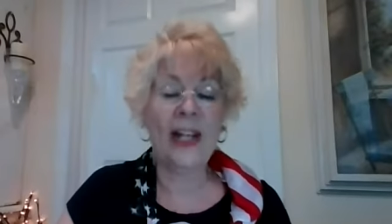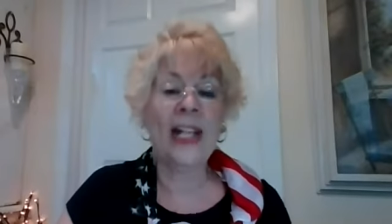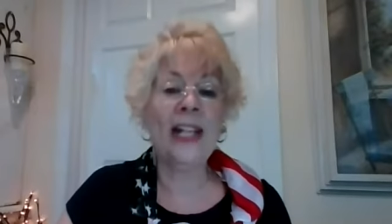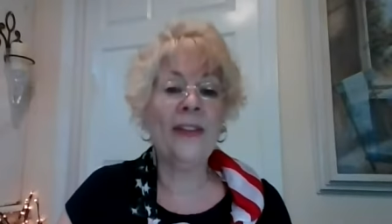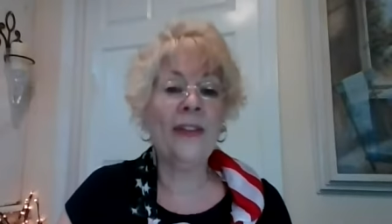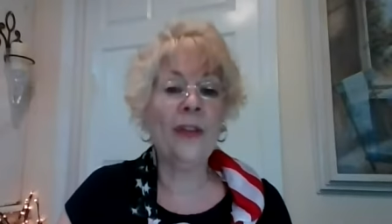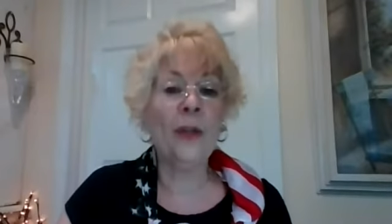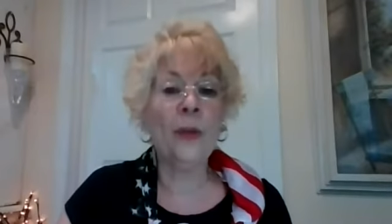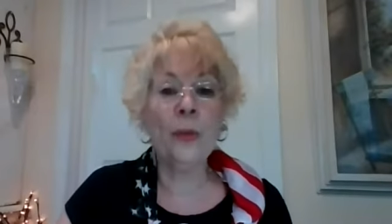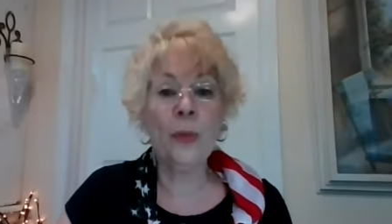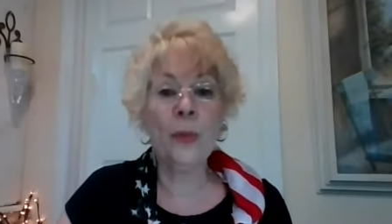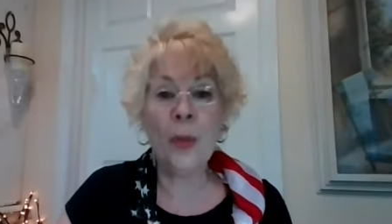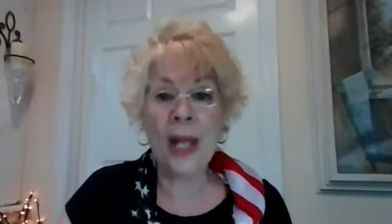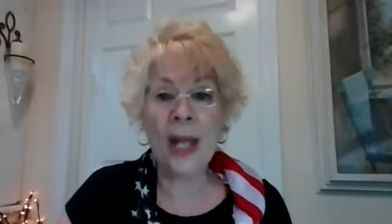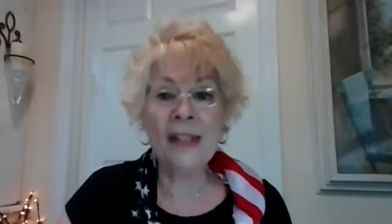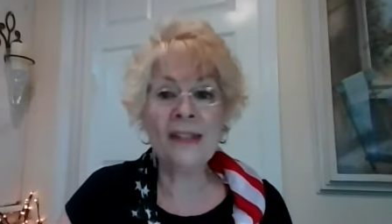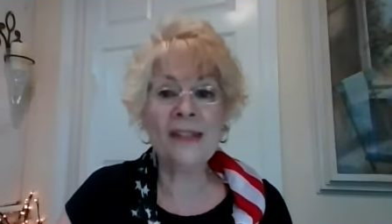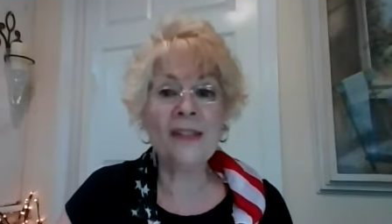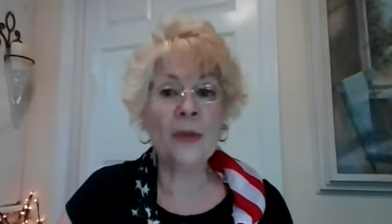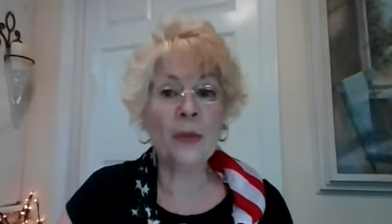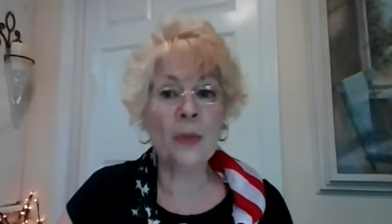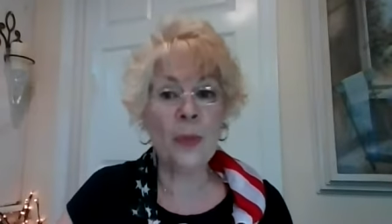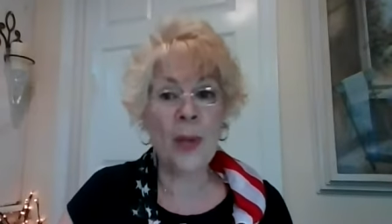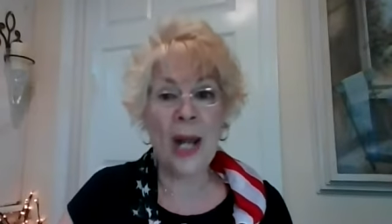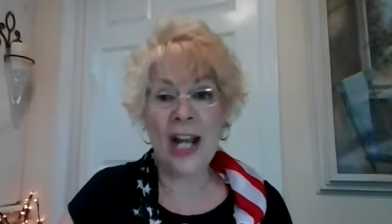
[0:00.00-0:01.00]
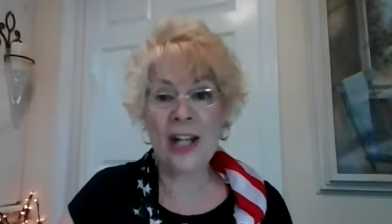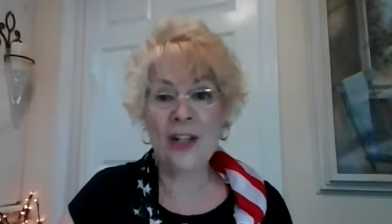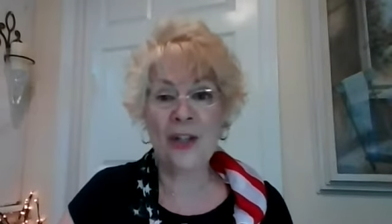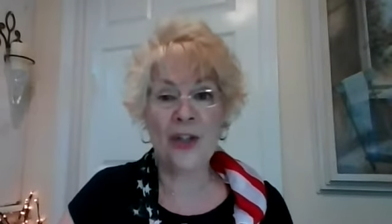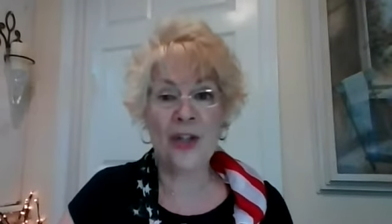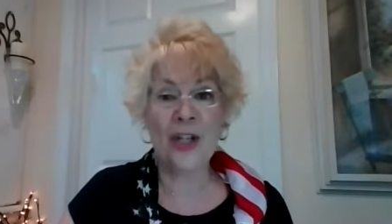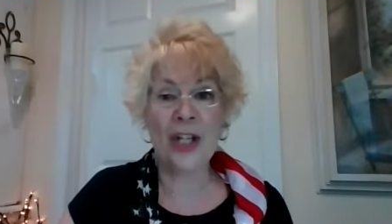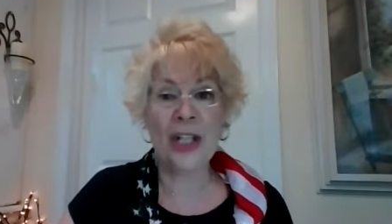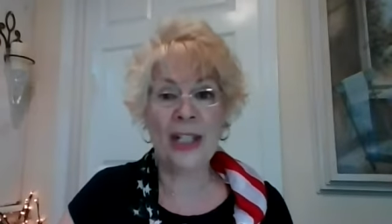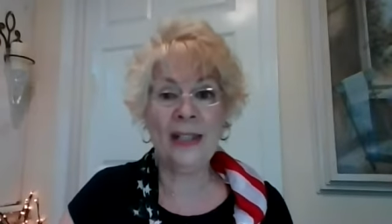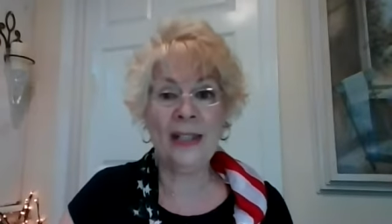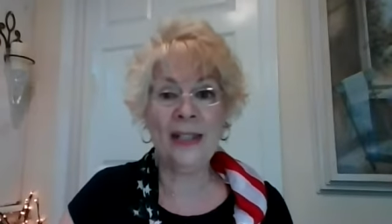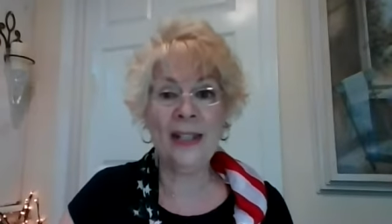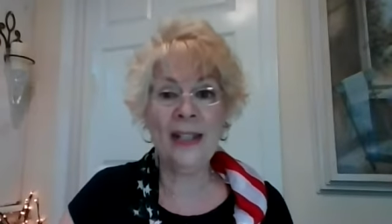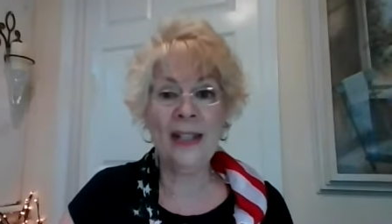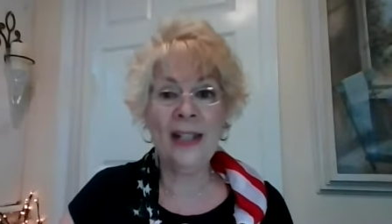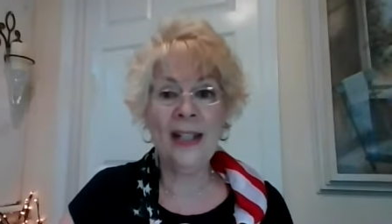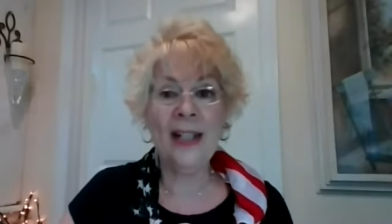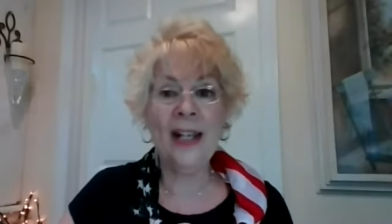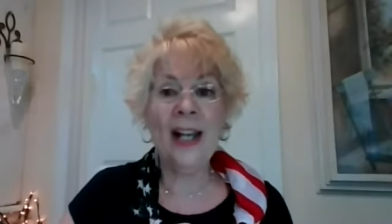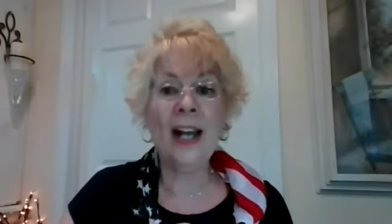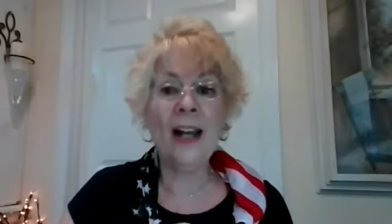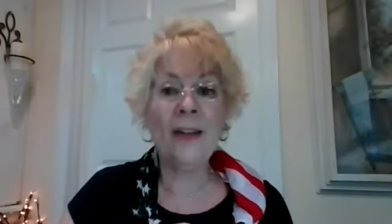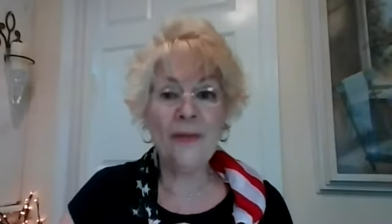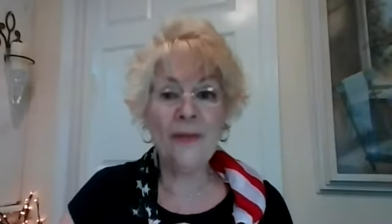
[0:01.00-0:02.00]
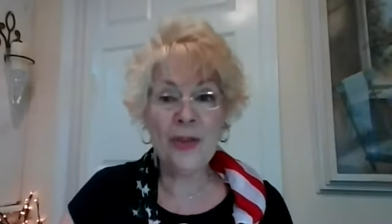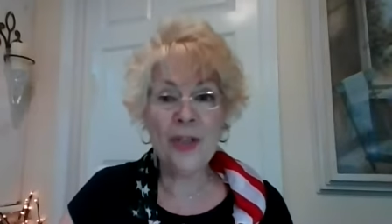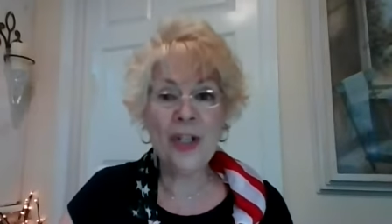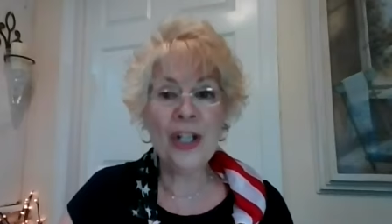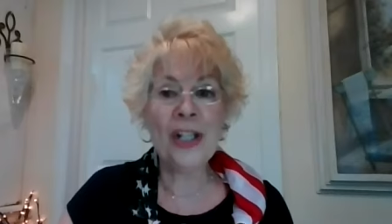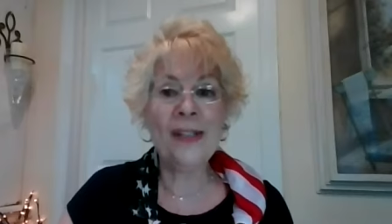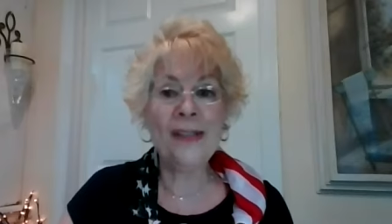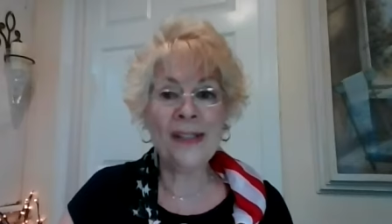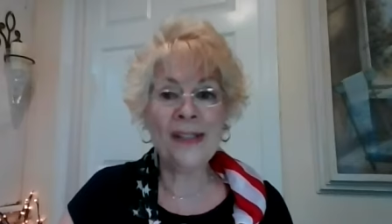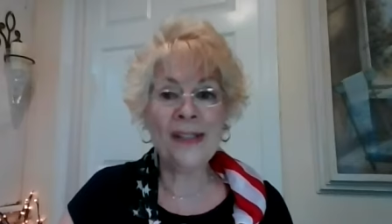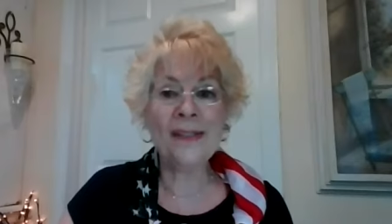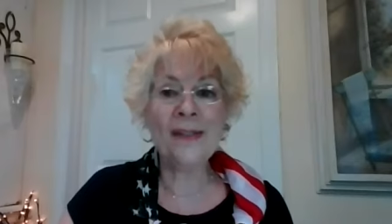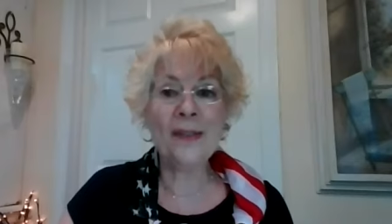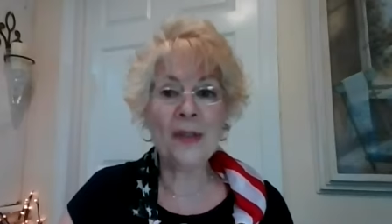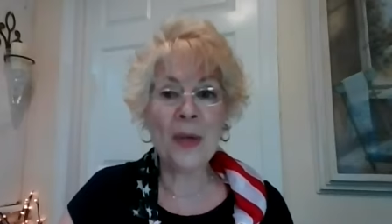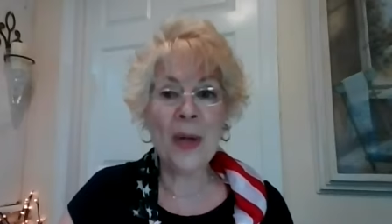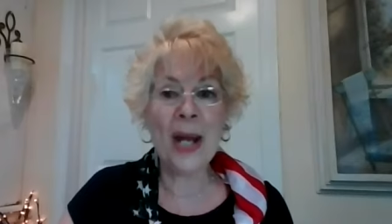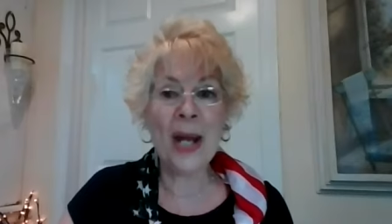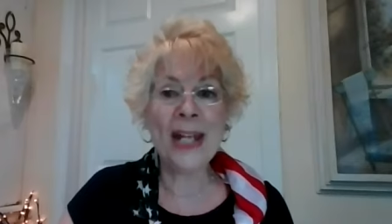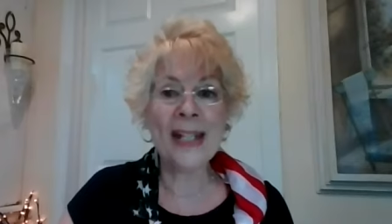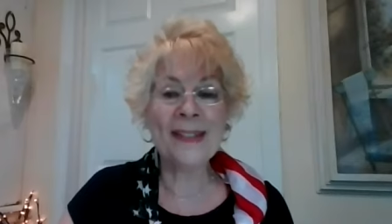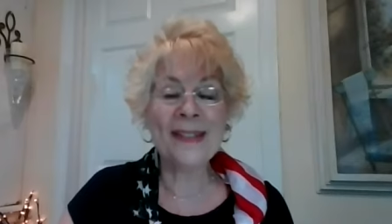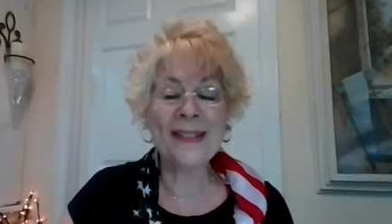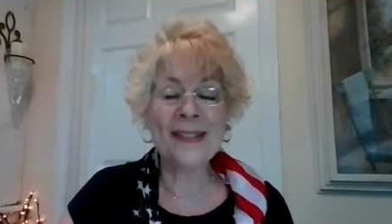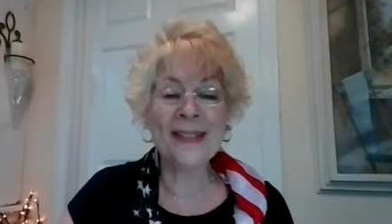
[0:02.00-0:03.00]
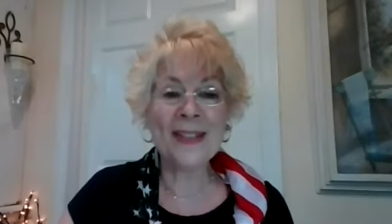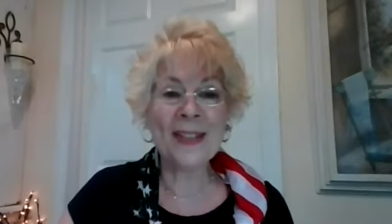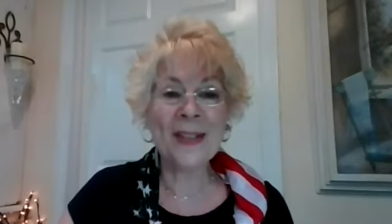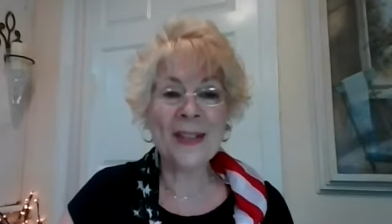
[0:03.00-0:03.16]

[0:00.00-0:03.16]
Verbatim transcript: in the resurrection of Jesus Christ.